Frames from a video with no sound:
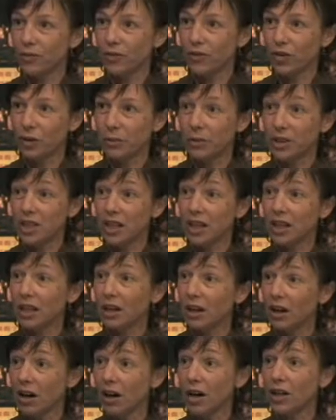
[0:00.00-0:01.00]
for a
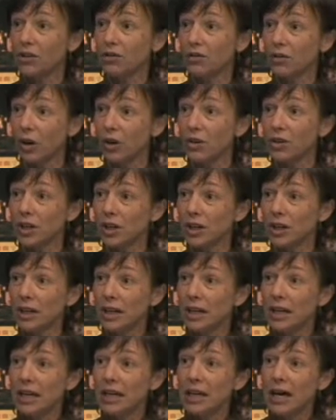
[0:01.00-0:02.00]
particular kind of voter,
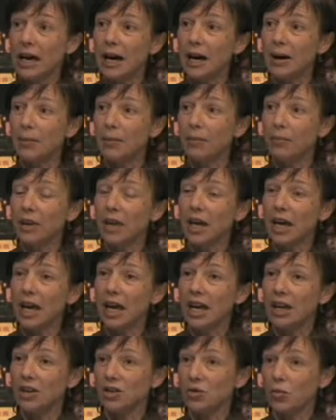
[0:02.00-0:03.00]

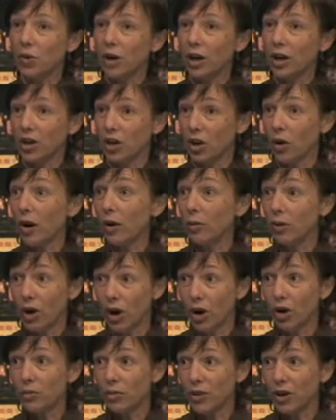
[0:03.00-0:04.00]
and I would
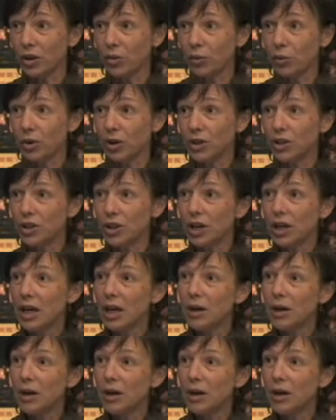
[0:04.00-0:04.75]
hope that it would,